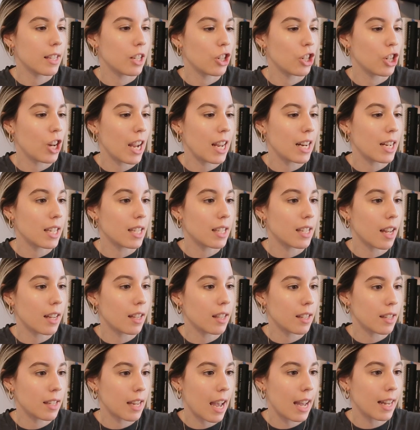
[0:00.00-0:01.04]
shade
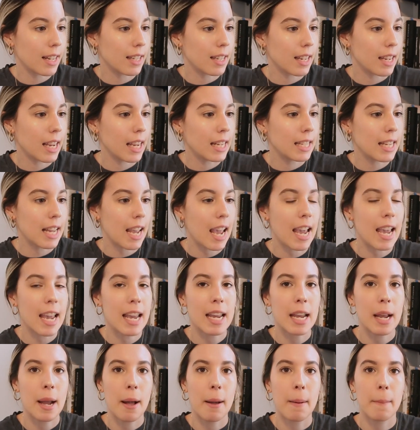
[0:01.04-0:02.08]
Sunset. It's
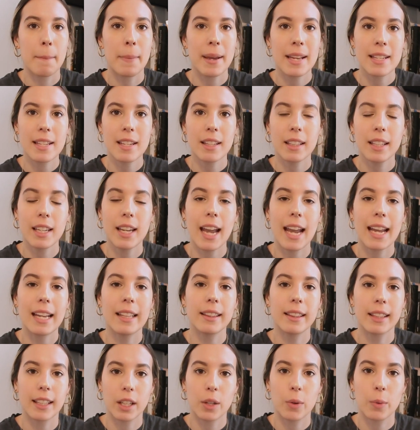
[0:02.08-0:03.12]
basically a
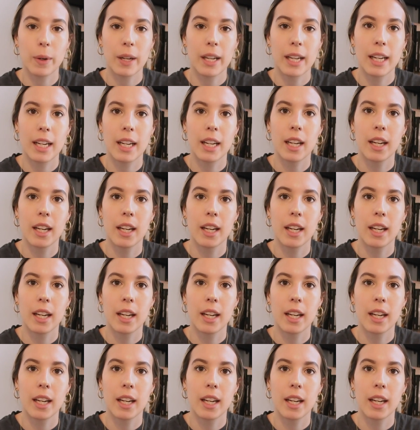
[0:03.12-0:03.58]
liquid